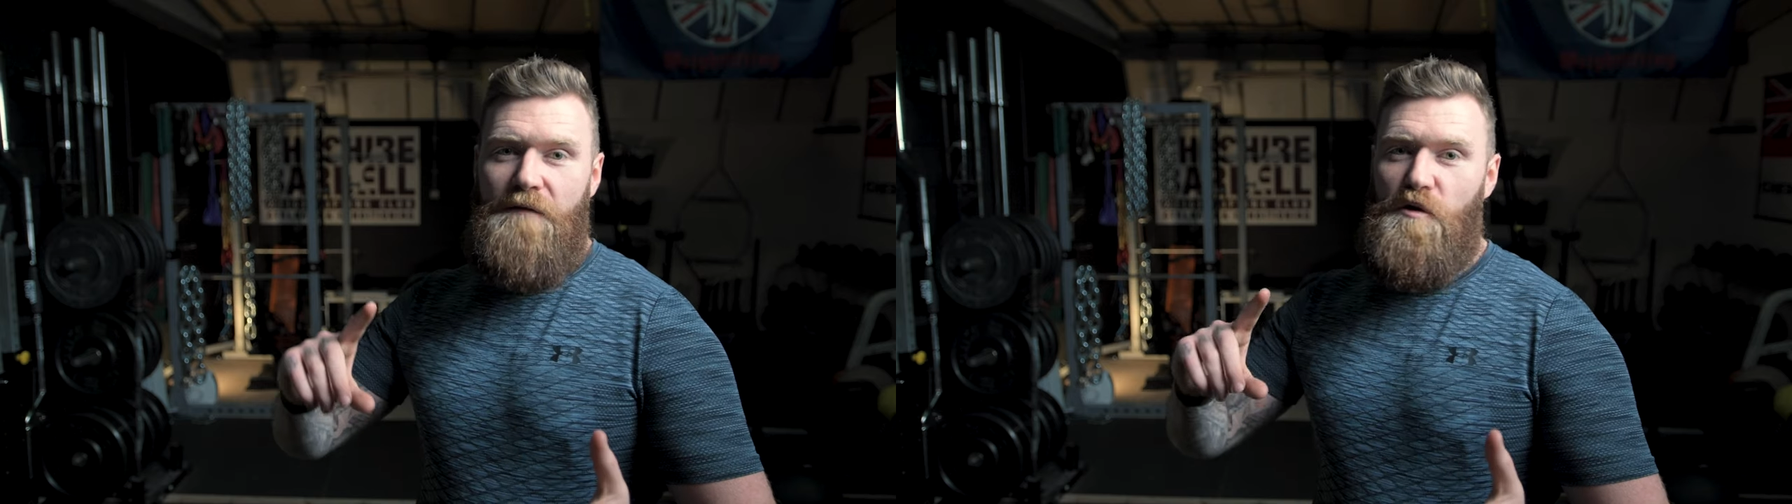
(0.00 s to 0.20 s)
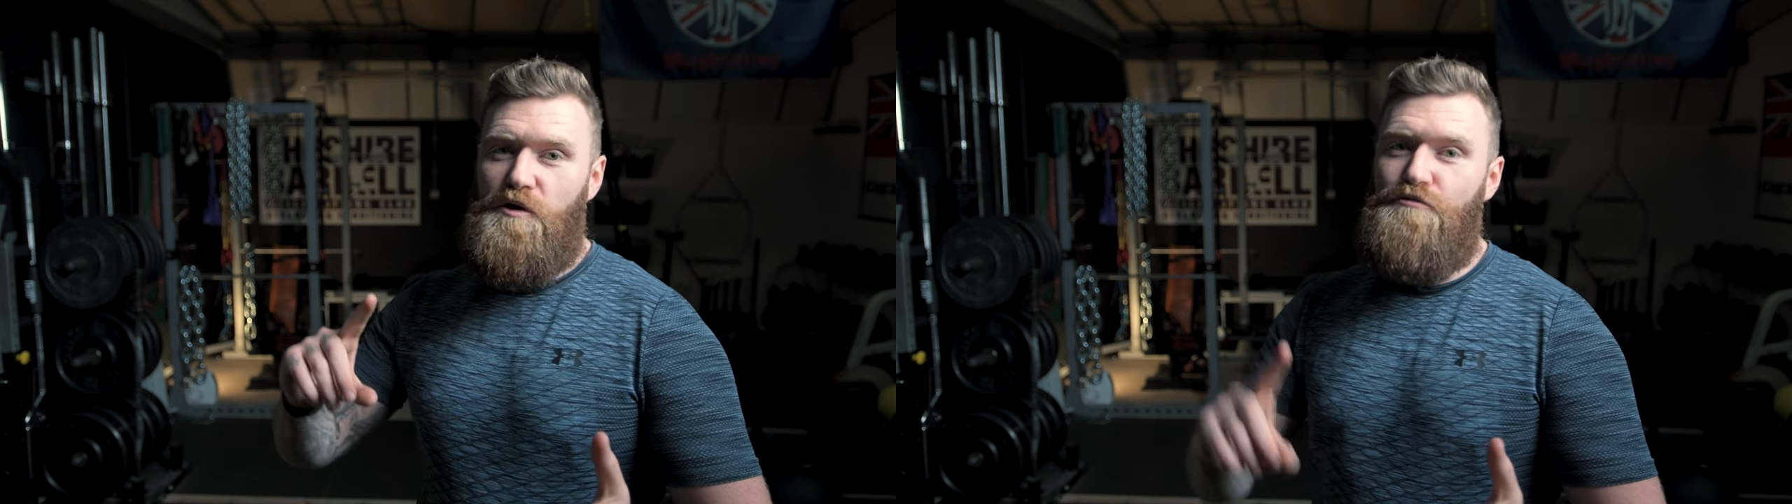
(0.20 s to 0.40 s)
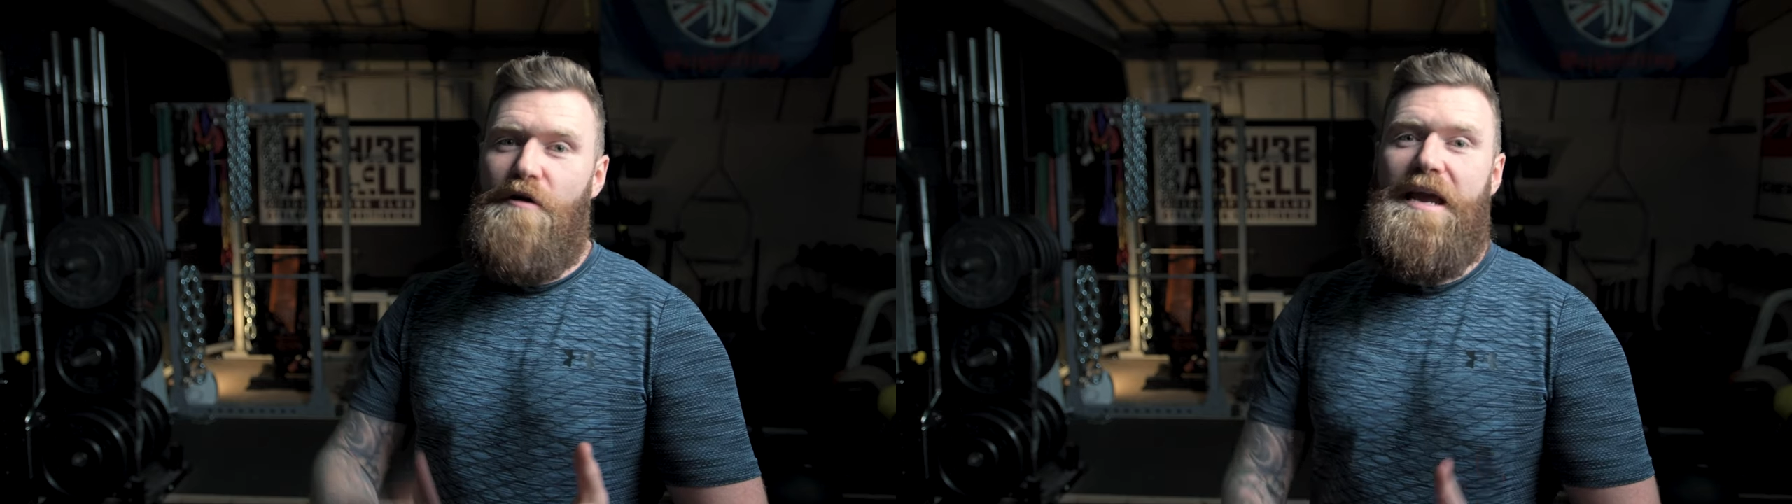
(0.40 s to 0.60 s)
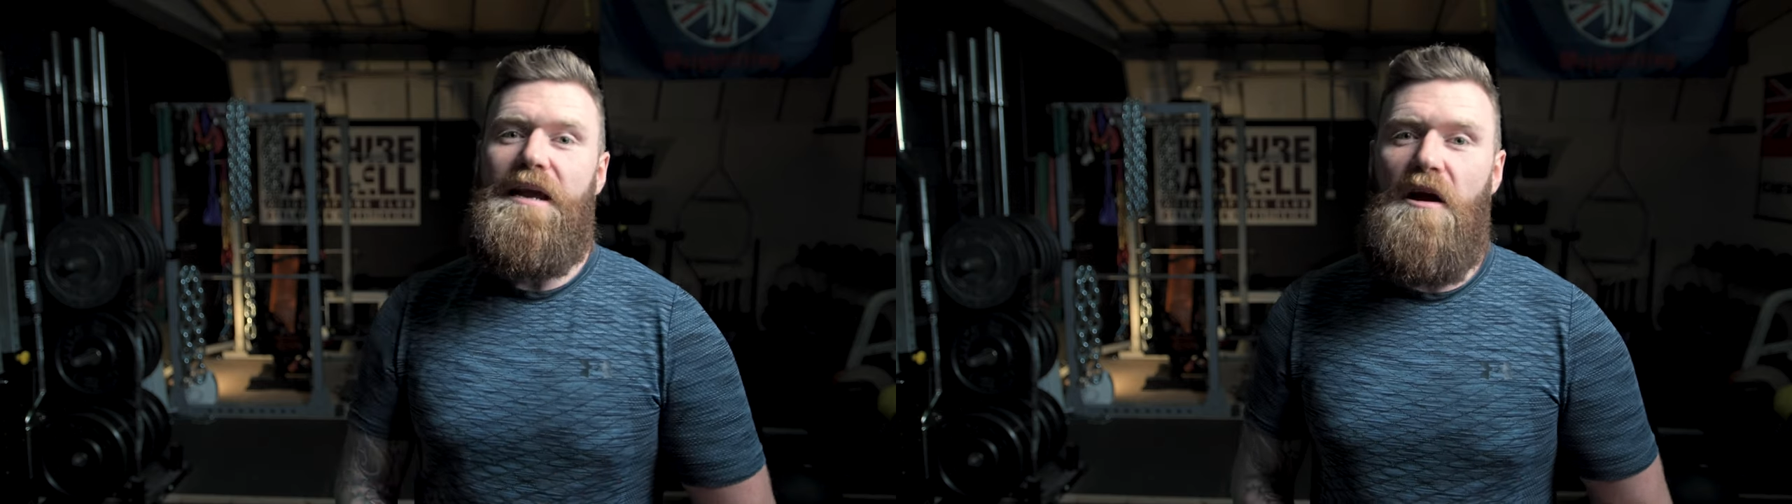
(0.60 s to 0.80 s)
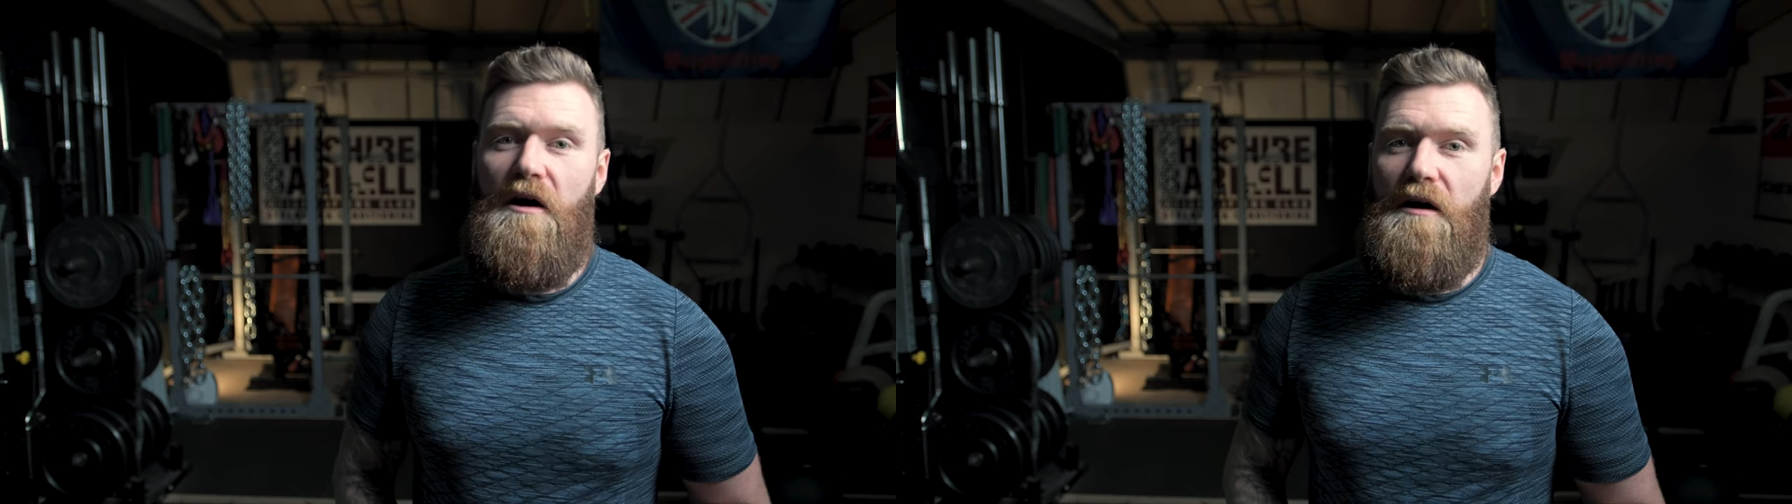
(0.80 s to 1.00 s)
if you're
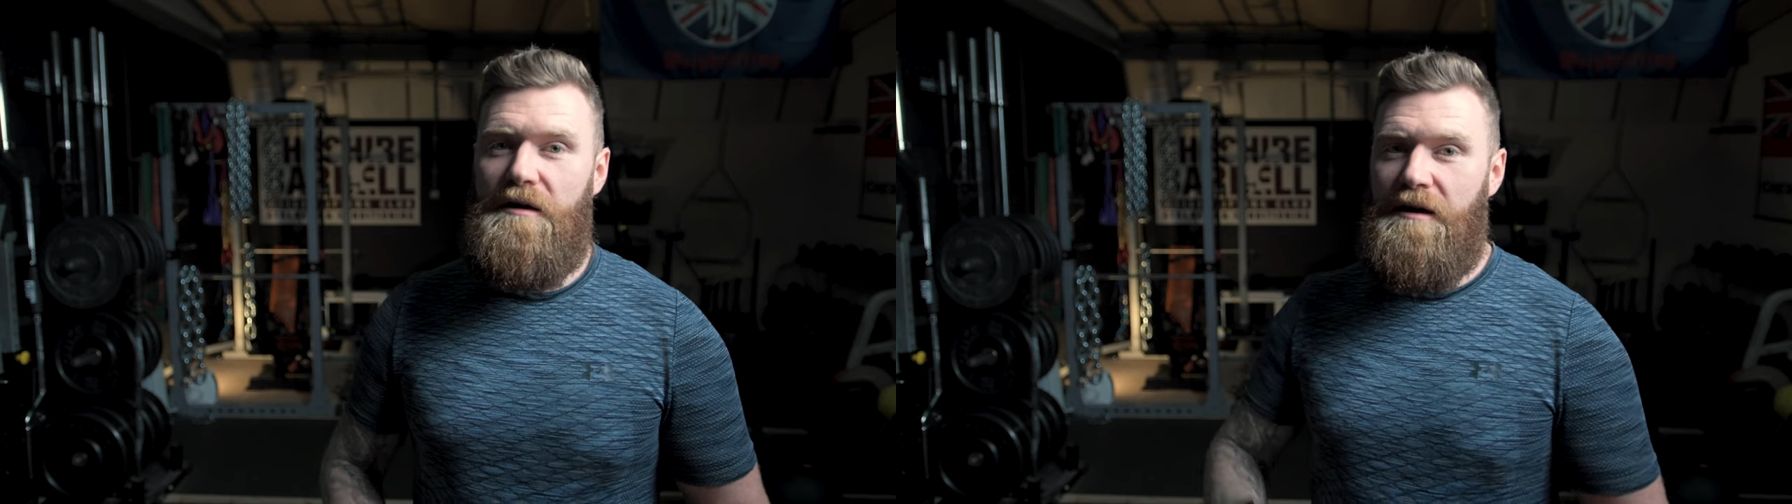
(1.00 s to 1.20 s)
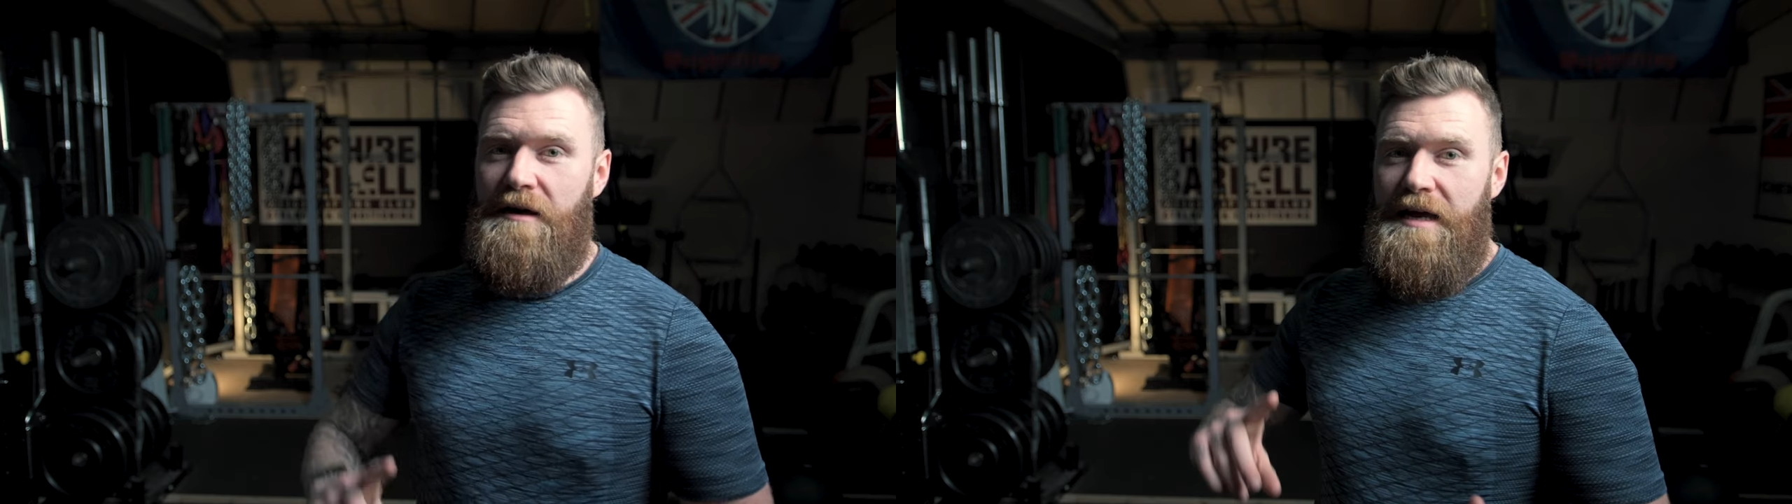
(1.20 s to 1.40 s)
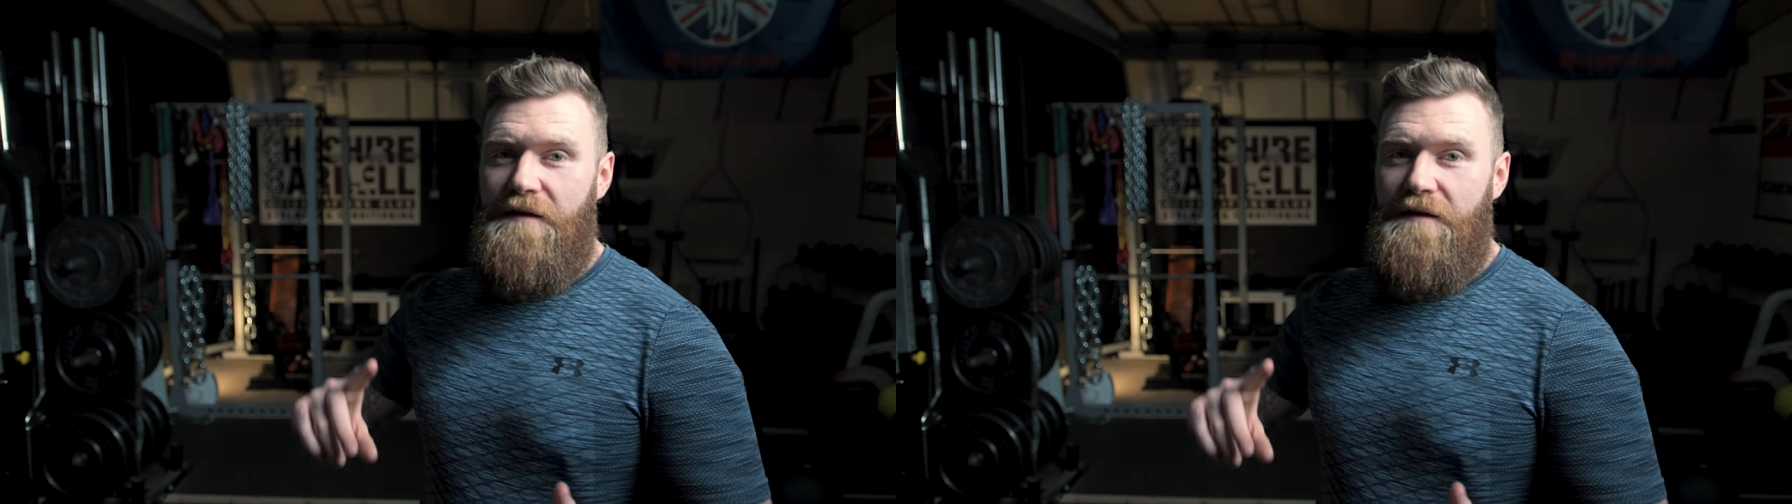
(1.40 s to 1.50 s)
training harder,